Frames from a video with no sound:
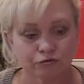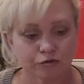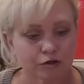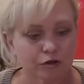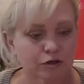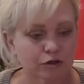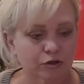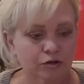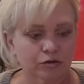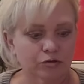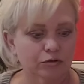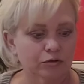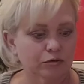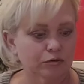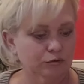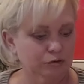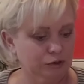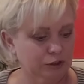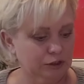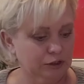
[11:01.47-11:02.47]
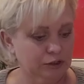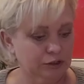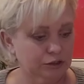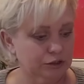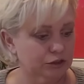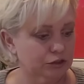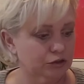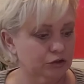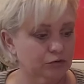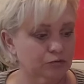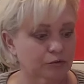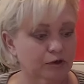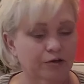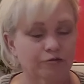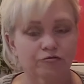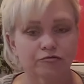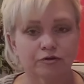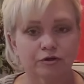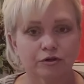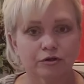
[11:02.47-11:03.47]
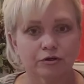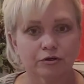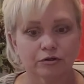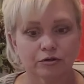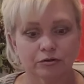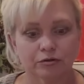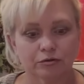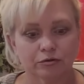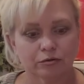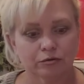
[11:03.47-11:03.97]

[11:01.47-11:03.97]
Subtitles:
finger. I just took my finger.